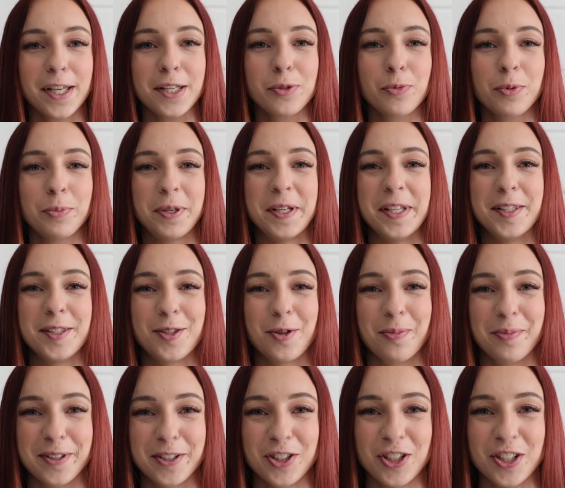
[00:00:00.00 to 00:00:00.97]
would be so
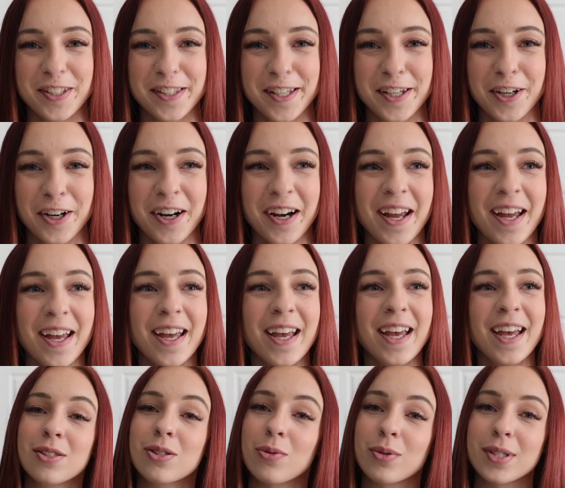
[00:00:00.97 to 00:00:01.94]
much easier.
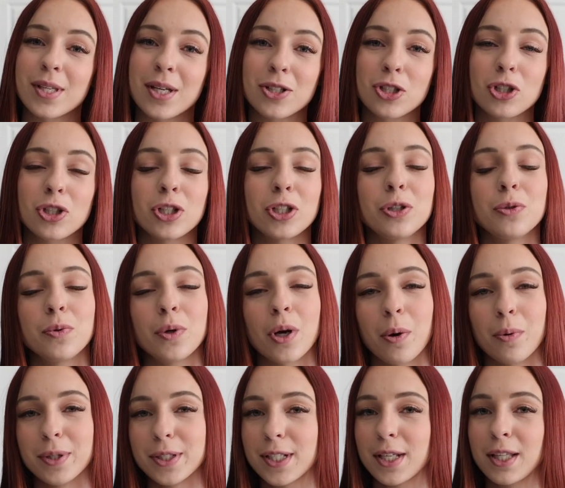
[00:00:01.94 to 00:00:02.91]
So essentially you
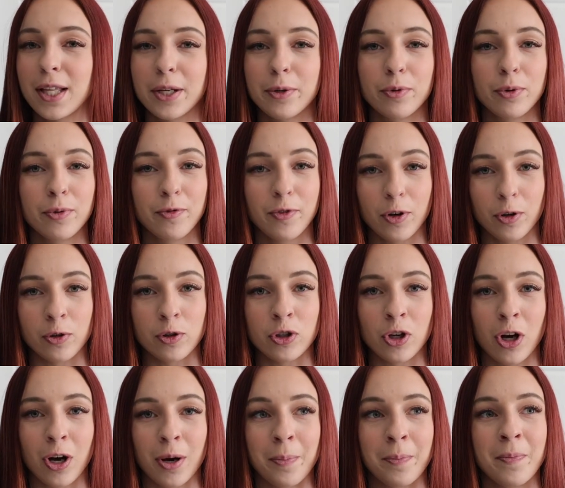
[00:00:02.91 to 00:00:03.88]
go into Lightroom,
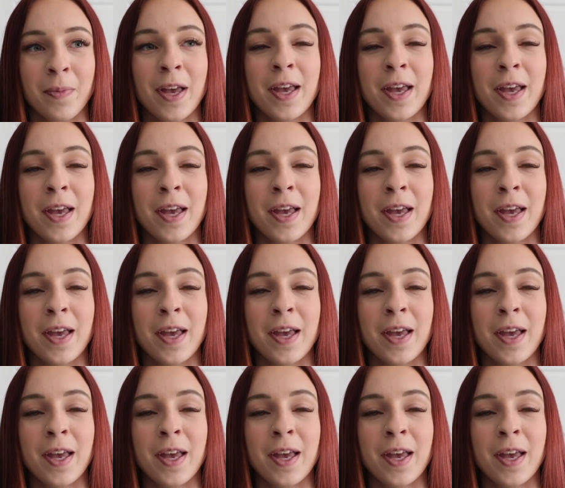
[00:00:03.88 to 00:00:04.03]
Photoshop,